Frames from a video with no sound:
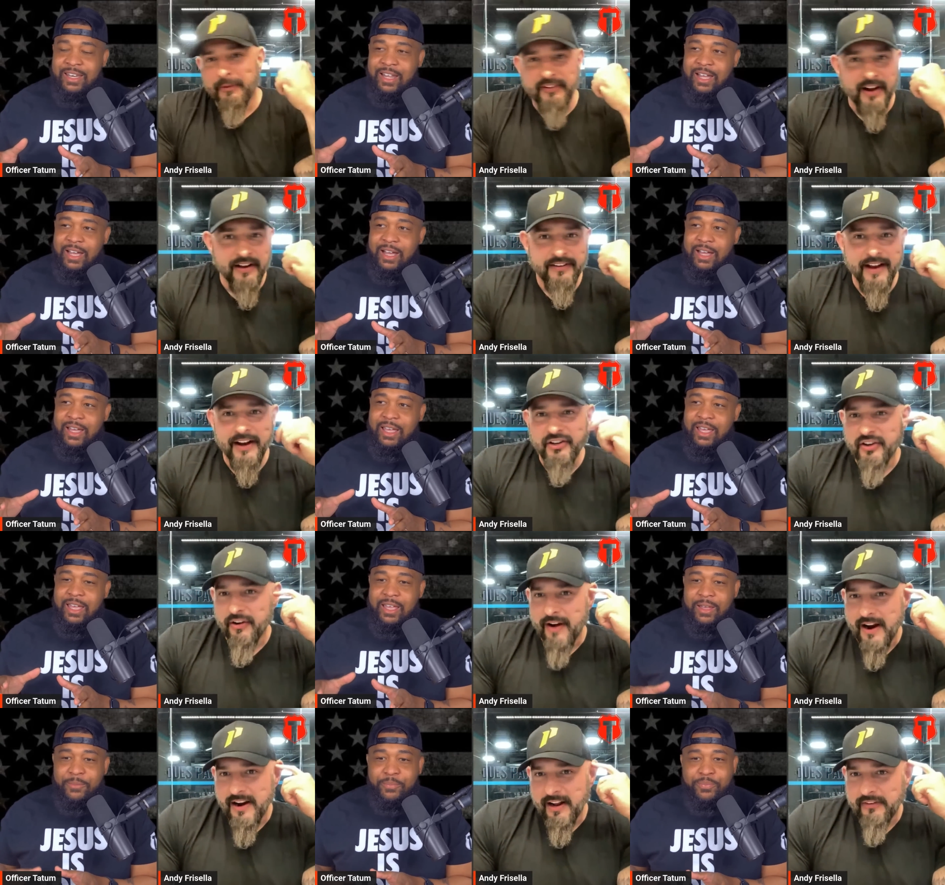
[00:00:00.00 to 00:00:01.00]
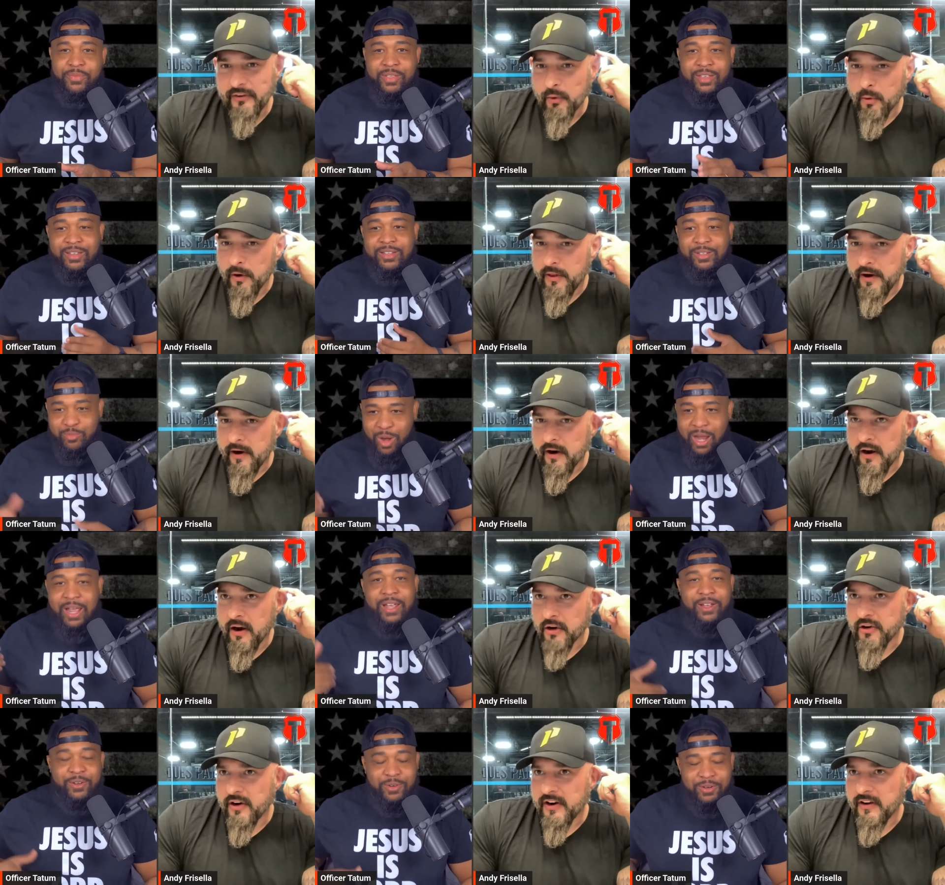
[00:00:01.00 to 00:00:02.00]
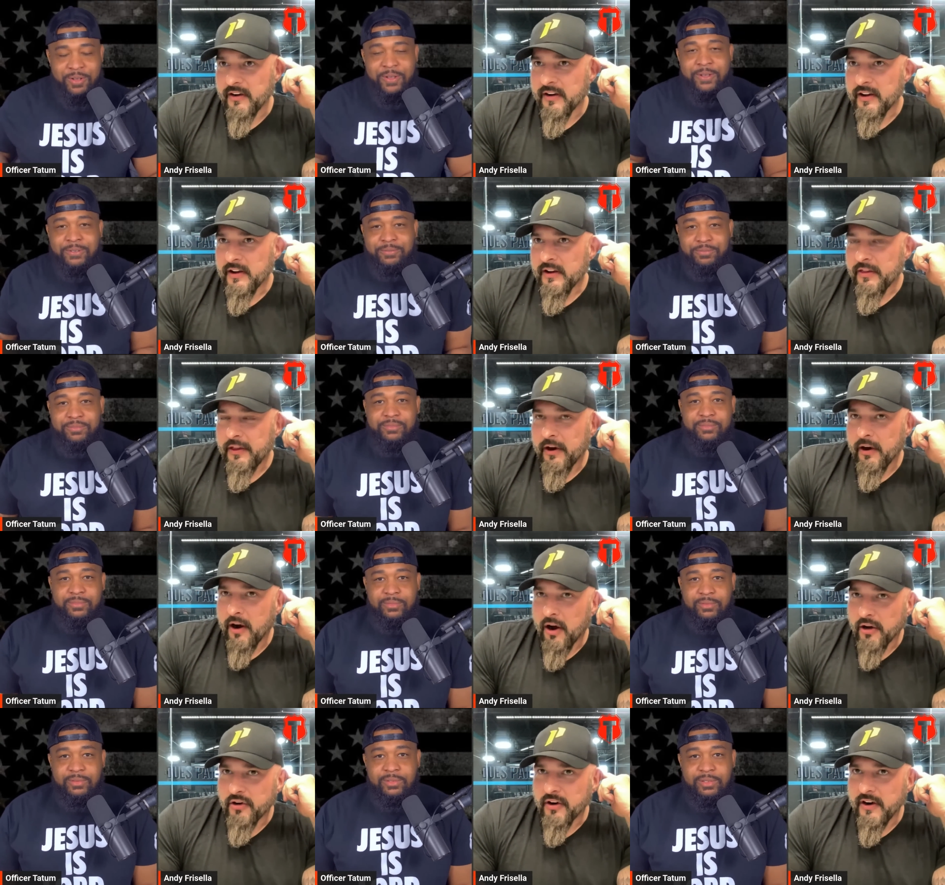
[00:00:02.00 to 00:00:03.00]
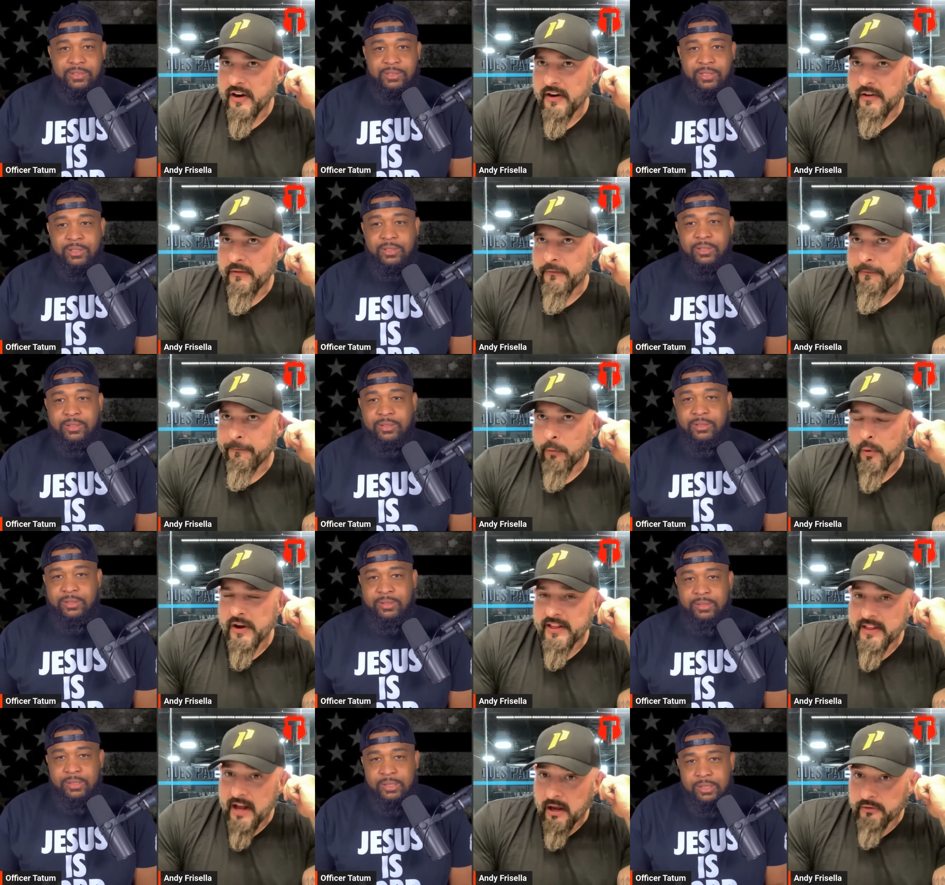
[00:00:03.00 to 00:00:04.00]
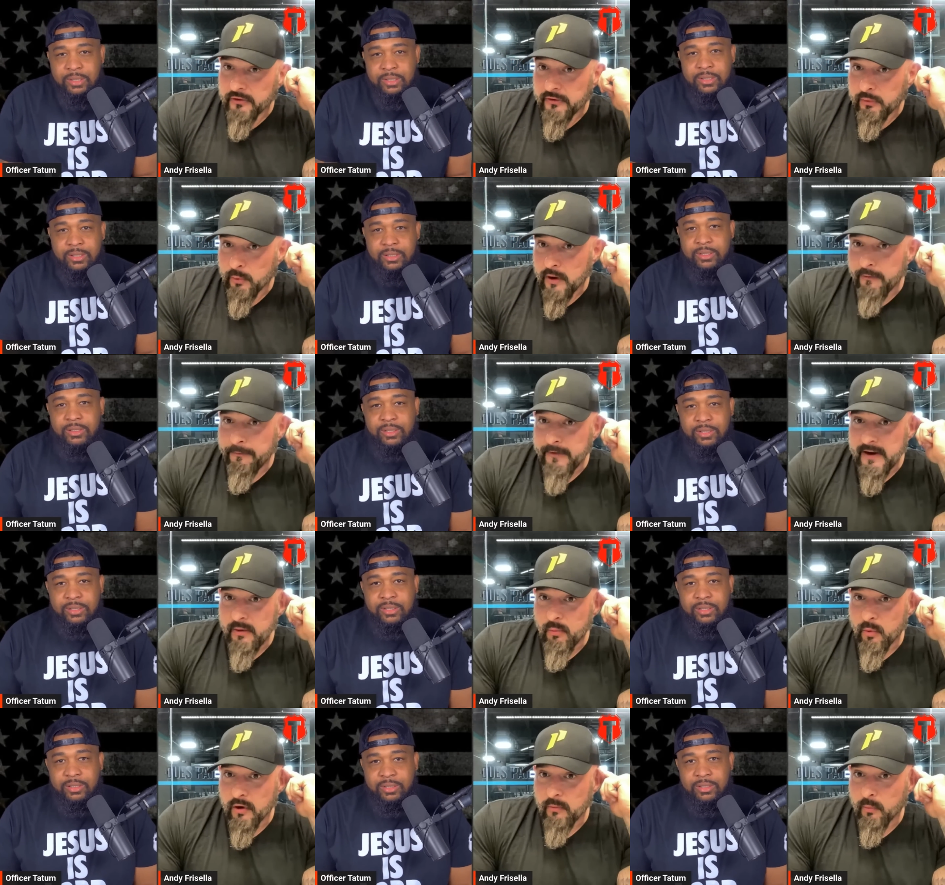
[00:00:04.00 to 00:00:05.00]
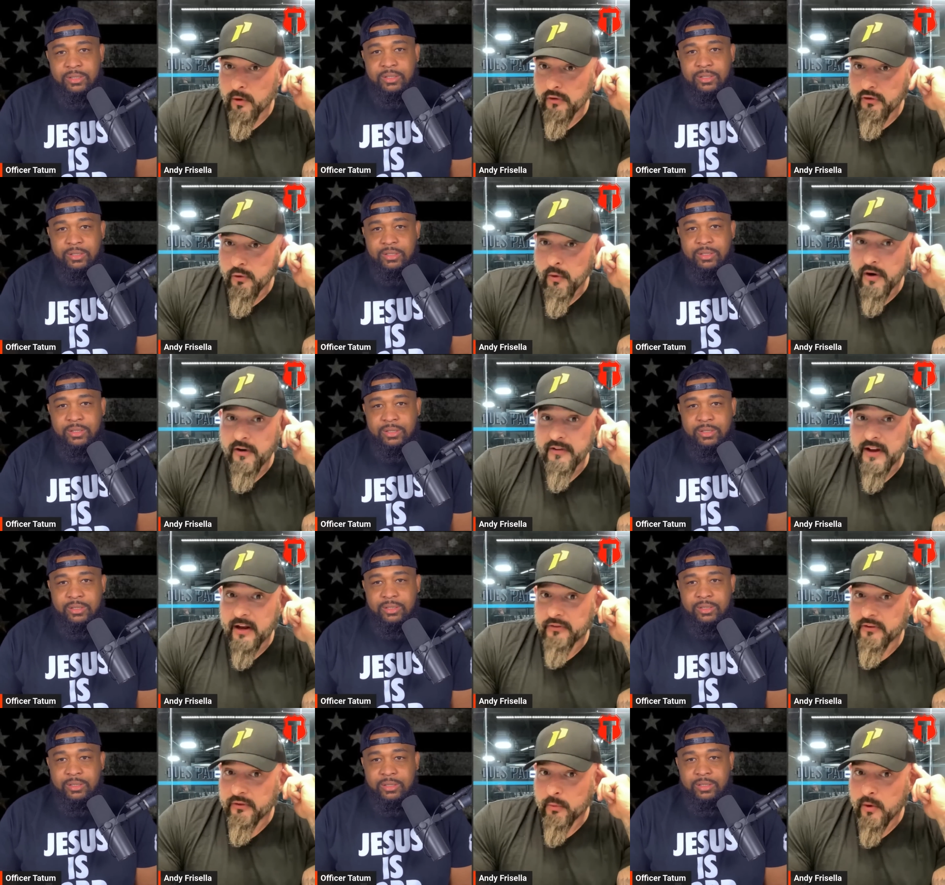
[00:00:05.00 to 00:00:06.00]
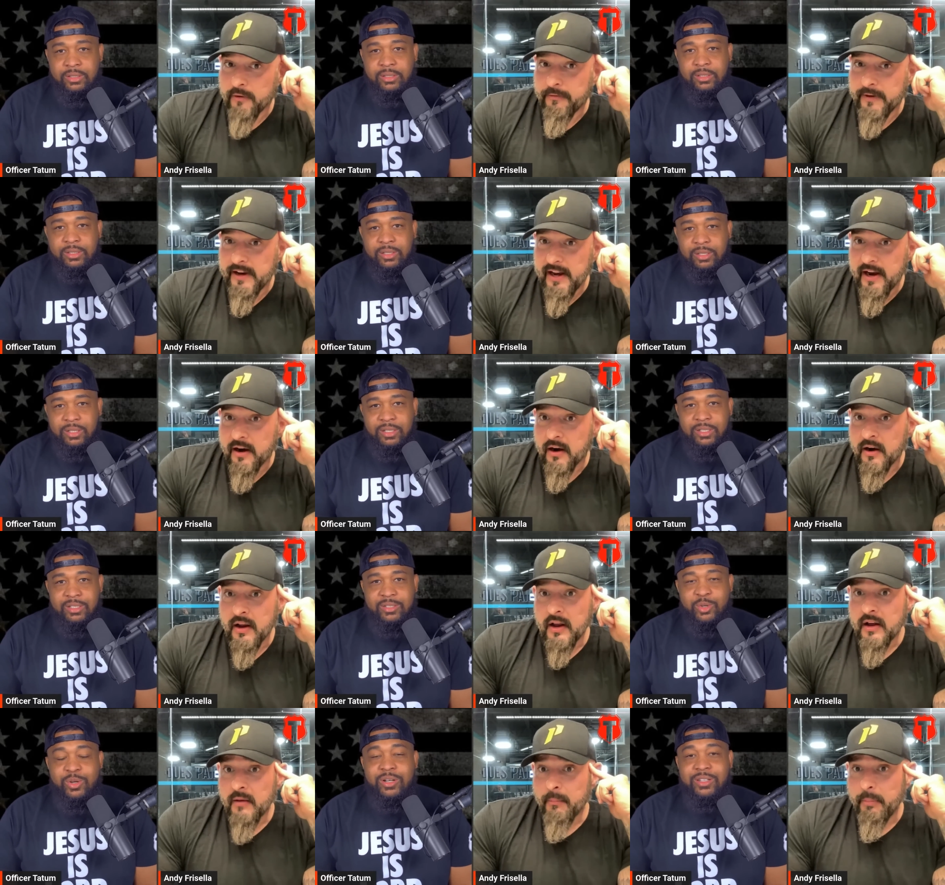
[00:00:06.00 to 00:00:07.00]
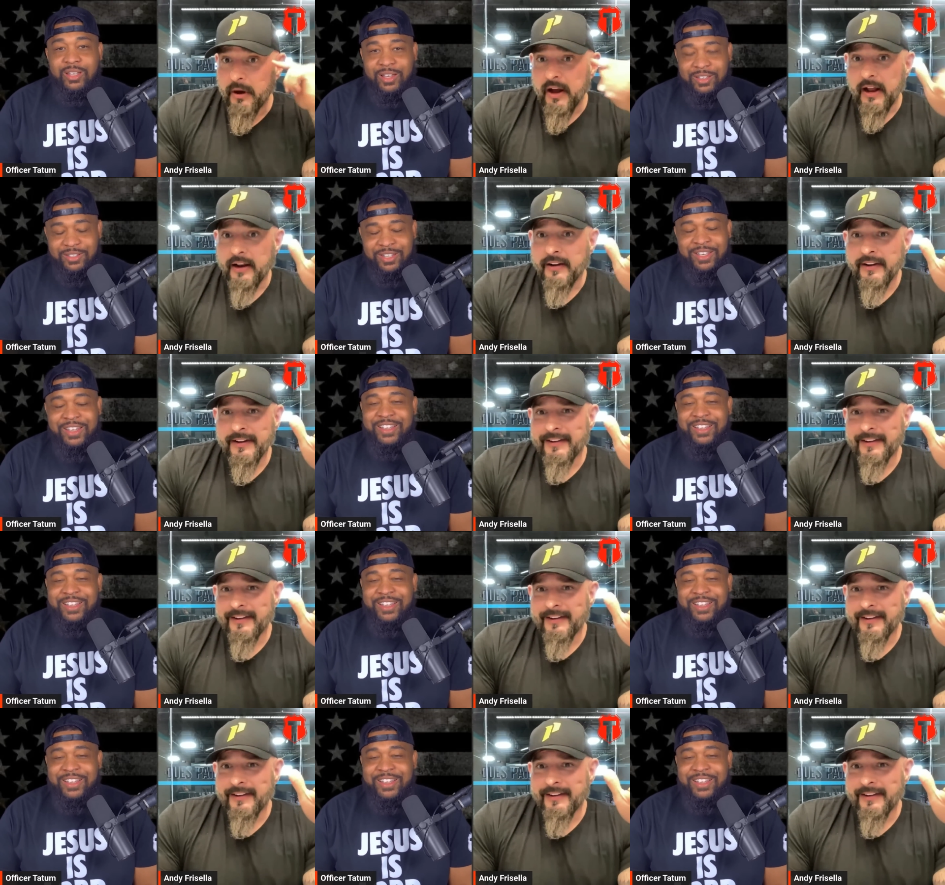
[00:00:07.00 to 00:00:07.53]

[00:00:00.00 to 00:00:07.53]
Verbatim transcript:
Speaker 1: amazon's actually right next door they're right. 100 they're 140,000 square feet and we're, we're 200,000 square feet here. But